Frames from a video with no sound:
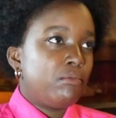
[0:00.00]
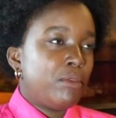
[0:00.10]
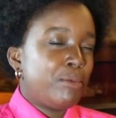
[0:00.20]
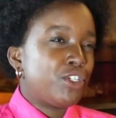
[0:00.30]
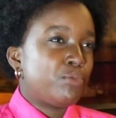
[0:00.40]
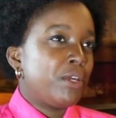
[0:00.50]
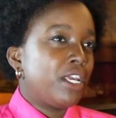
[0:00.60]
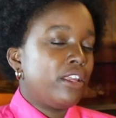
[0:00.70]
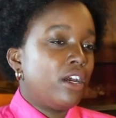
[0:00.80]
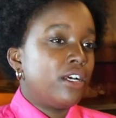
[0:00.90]
maybe just
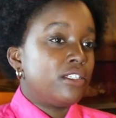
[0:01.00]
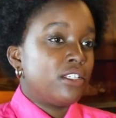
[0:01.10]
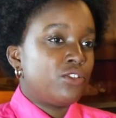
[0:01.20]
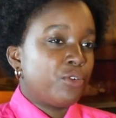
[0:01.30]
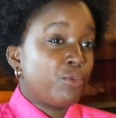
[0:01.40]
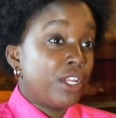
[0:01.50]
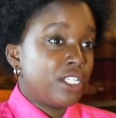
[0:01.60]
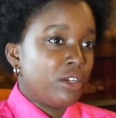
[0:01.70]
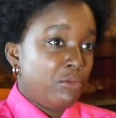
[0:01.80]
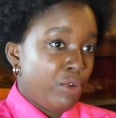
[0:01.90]
being a younger sister and
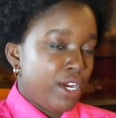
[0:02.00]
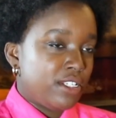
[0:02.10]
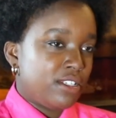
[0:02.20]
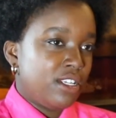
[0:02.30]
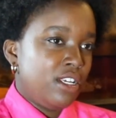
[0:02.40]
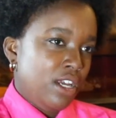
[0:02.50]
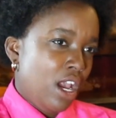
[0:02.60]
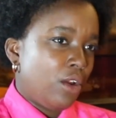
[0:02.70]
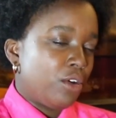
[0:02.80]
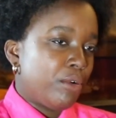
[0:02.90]
wanting to impress
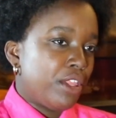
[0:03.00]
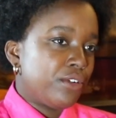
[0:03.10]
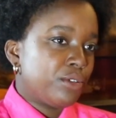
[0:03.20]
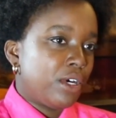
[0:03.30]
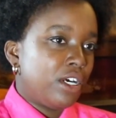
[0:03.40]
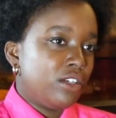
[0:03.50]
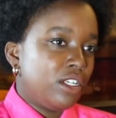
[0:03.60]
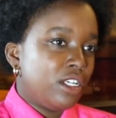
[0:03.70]
an older brother as well.